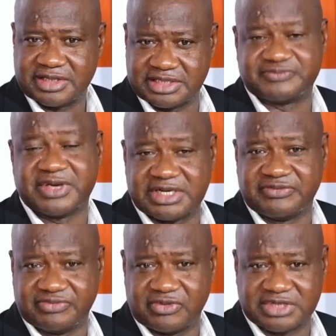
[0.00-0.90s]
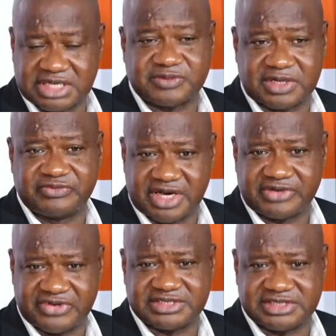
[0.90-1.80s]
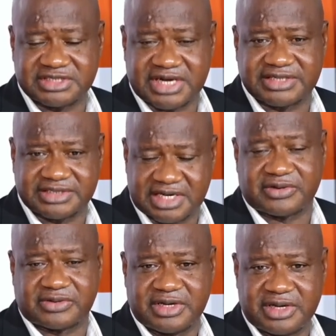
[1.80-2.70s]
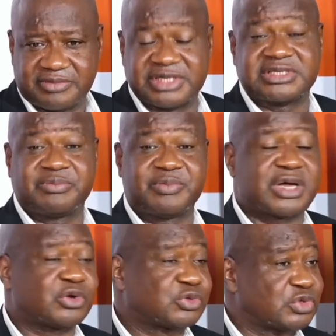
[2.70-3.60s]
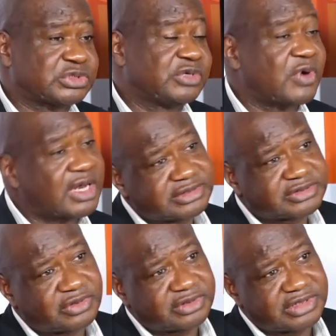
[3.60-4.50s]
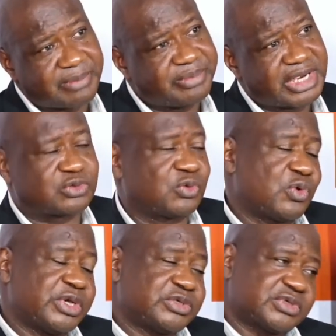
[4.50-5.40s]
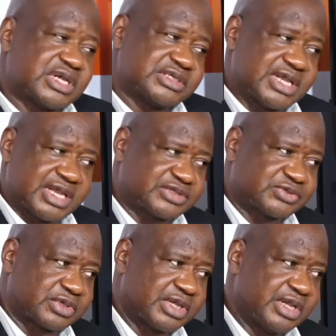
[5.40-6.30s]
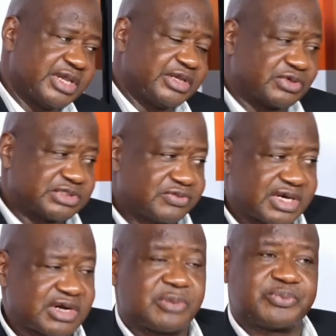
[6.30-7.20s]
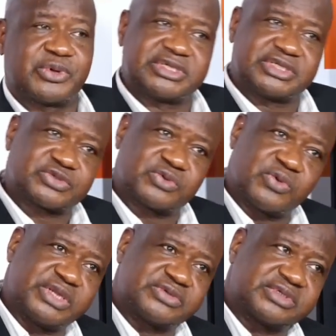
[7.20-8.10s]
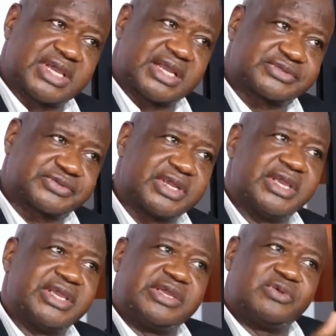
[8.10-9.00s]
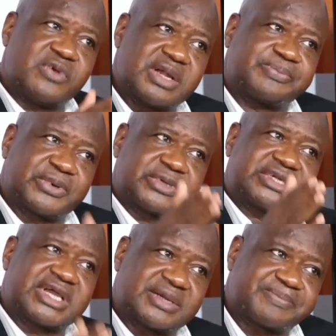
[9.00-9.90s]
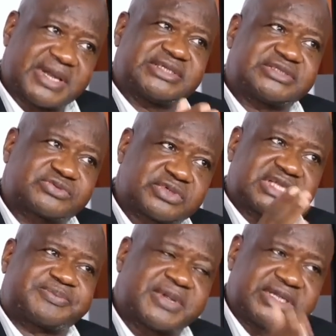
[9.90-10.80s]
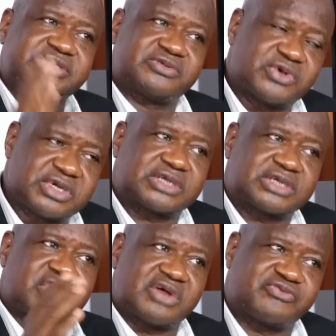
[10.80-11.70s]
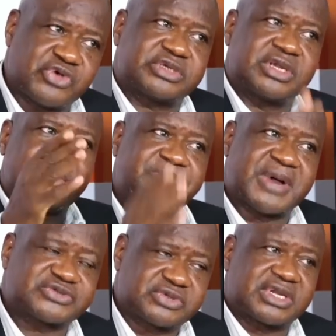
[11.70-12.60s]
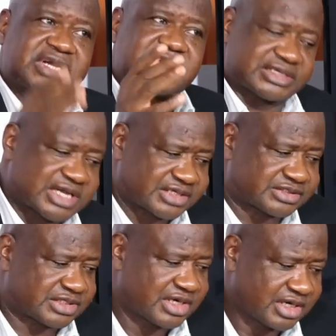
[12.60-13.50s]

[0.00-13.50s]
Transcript: It's very difficult. That's what we are facing right now. President Barrow doesn't want Gambia to go into that direction. He doesn't want our politics to go into that direction. He wants political parties to respect each other, to avoid personal attacks.